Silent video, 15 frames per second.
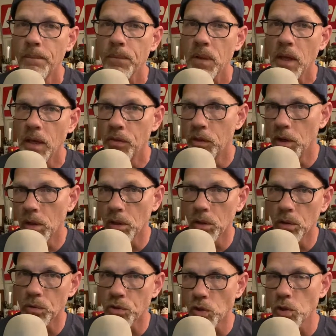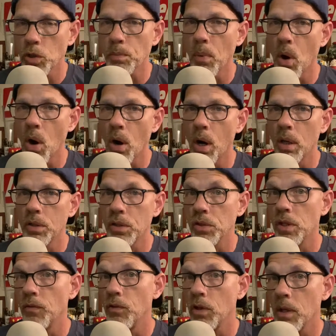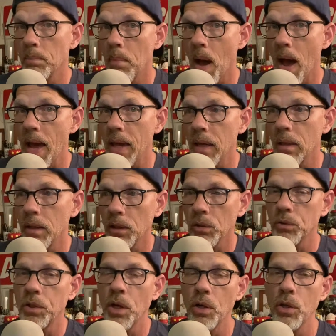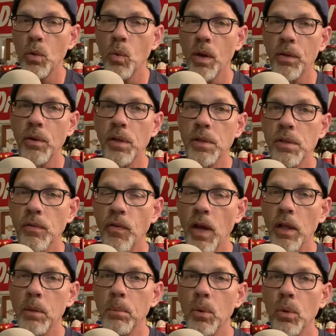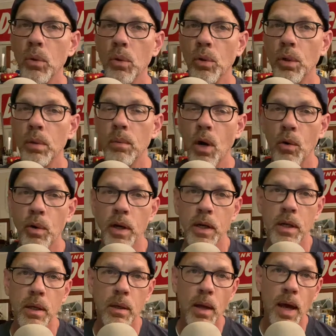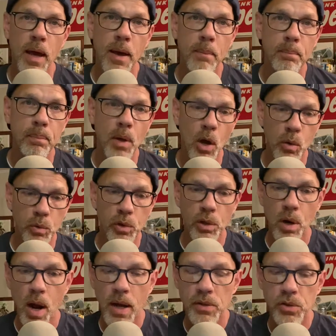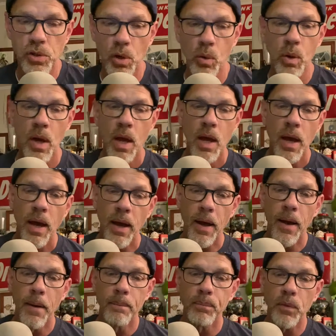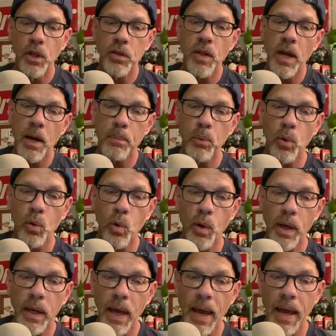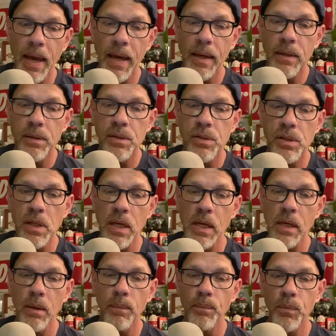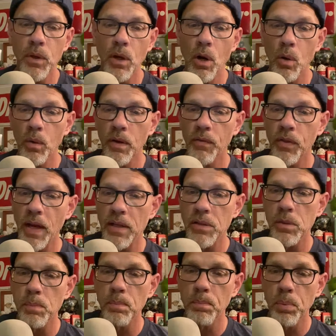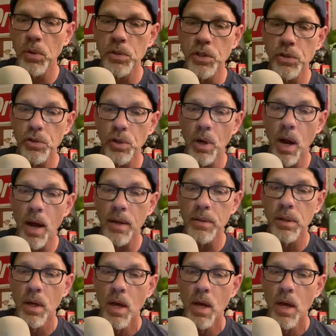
in their little search bar to see if you can buy it, it'll tell you whether it's available or already um, owned or not. So um, look that up real quick and see you know if that's purchased or not.